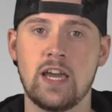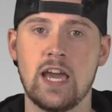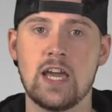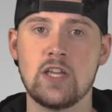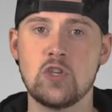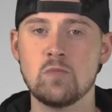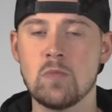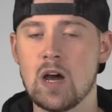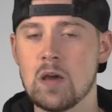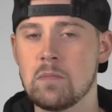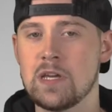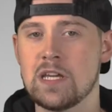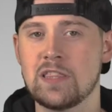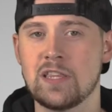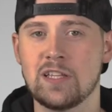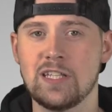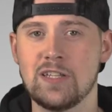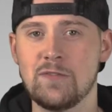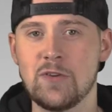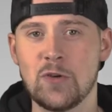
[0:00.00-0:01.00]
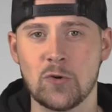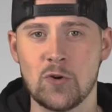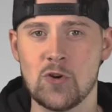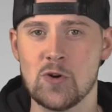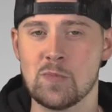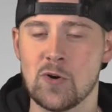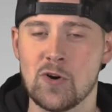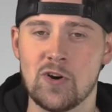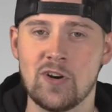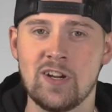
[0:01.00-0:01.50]
And you might be in the living
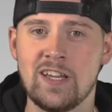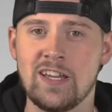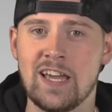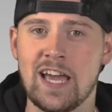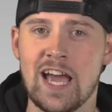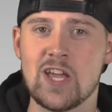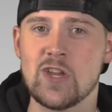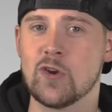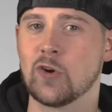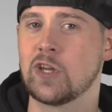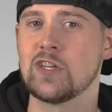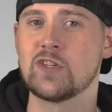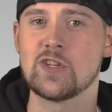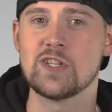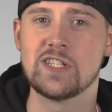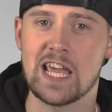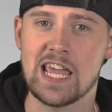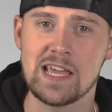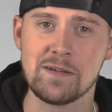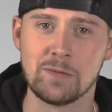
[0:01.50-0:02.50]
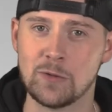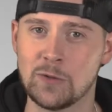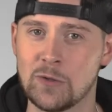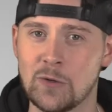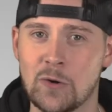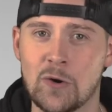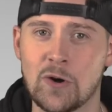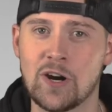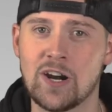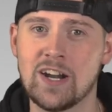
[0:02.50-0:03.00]
room or at your kitchen table
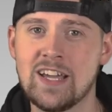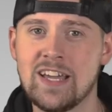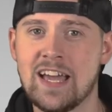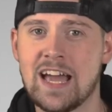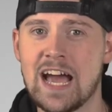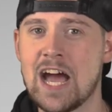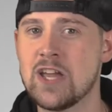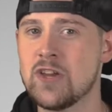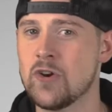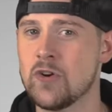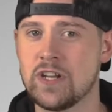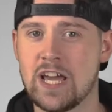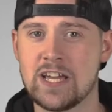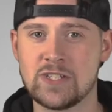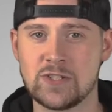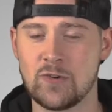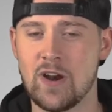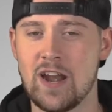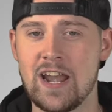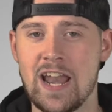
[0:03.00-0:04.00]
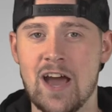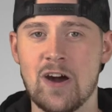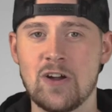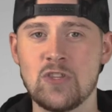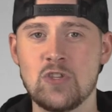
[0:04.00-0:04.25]
or at your desk right now,